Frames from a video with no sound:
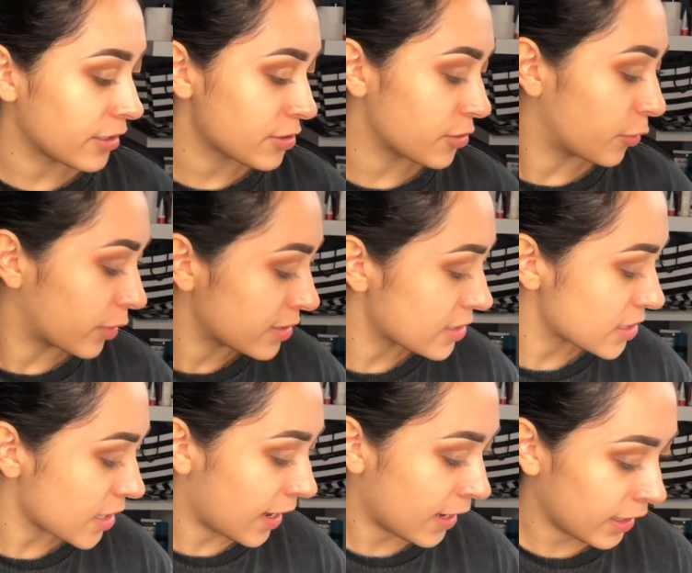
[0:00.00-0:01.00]
Okay, so
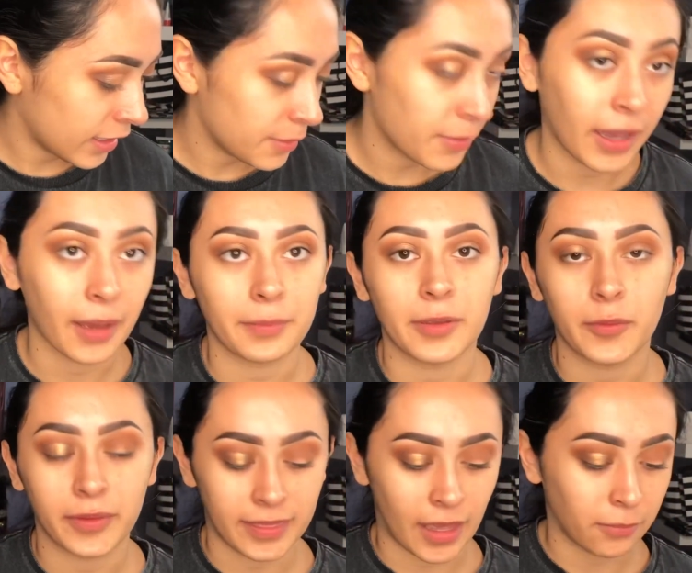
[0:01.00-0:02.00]
once I am happy
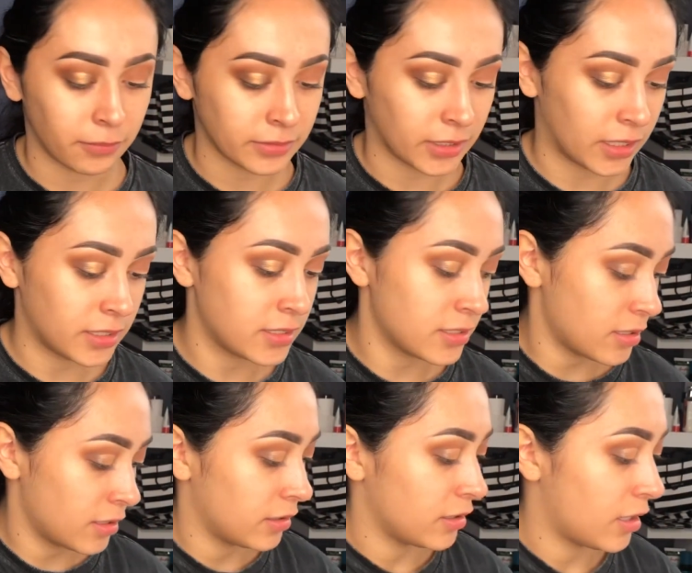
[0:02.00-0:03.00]
with that blend,
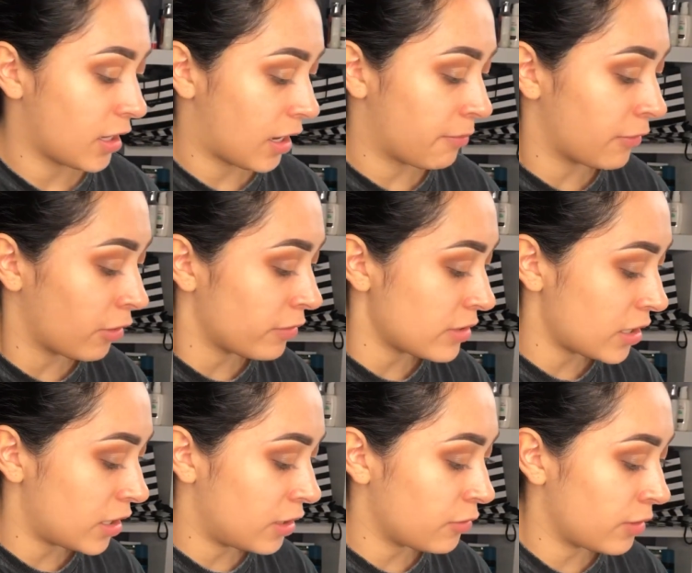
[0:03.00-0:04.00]
I'm going
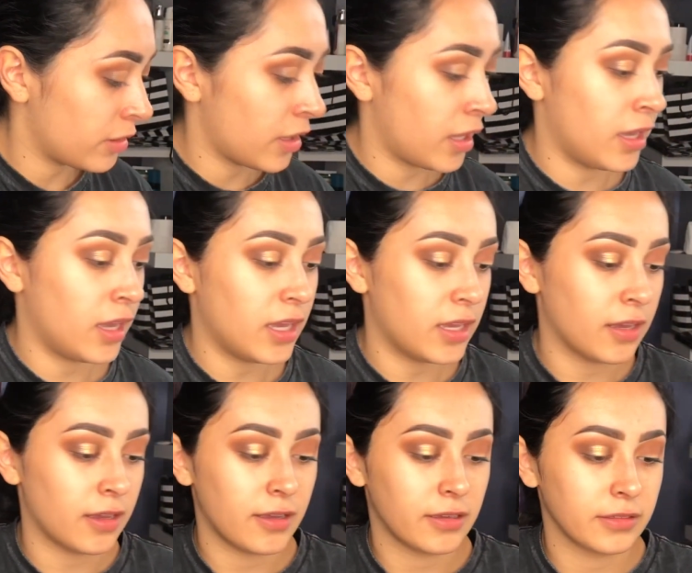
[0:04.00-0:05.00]
in with a
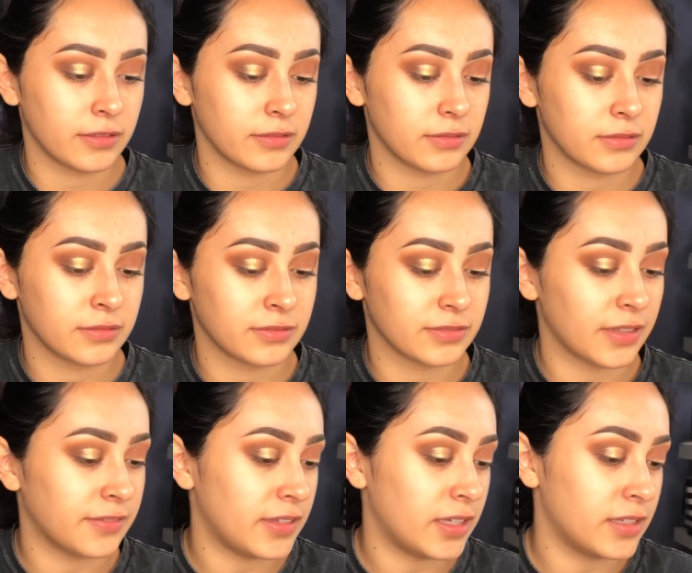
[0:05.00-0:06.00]

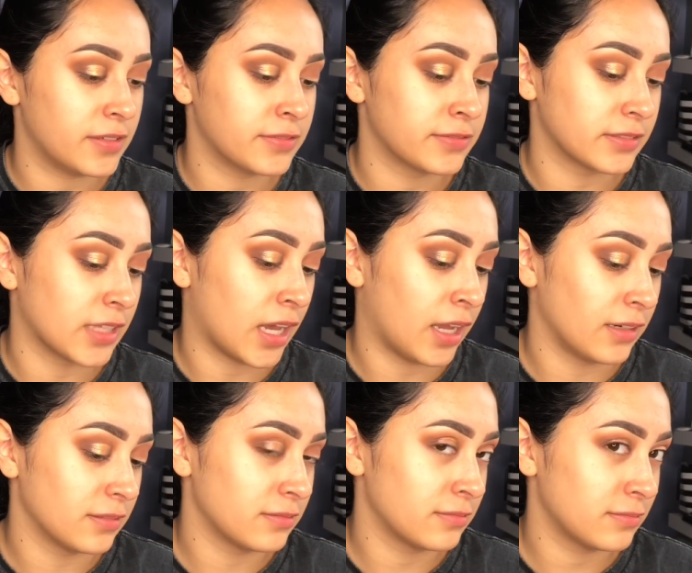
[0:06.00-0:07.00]
fluffy flat
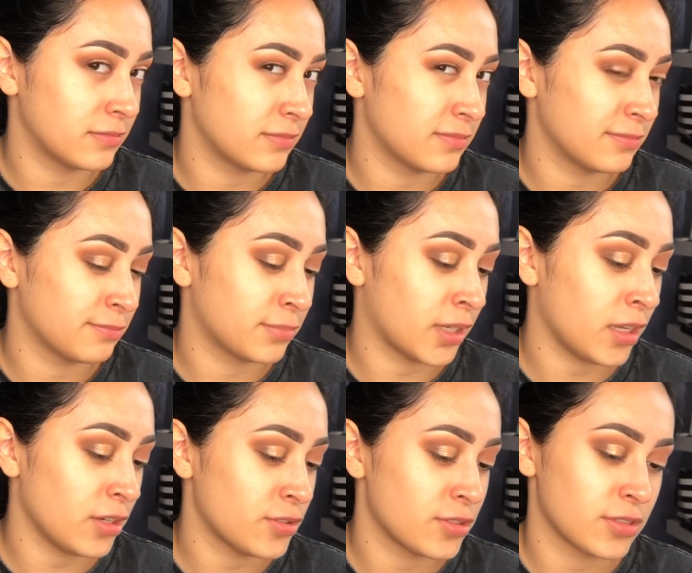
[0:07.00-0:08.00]

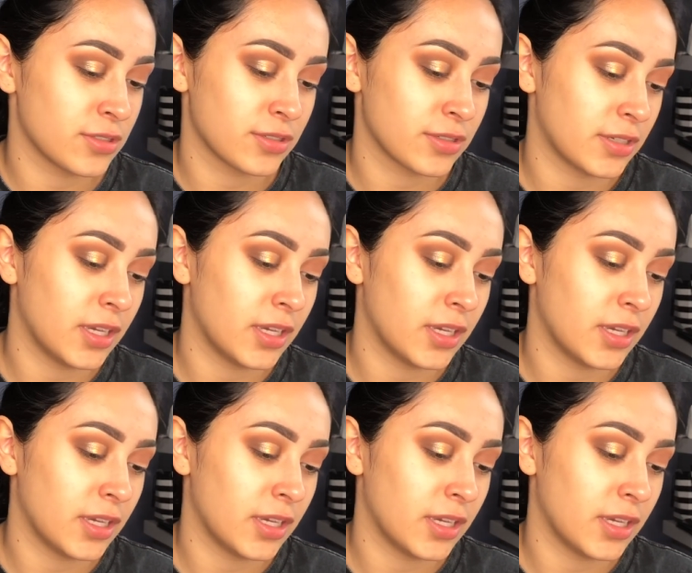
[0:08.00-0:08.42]
brush.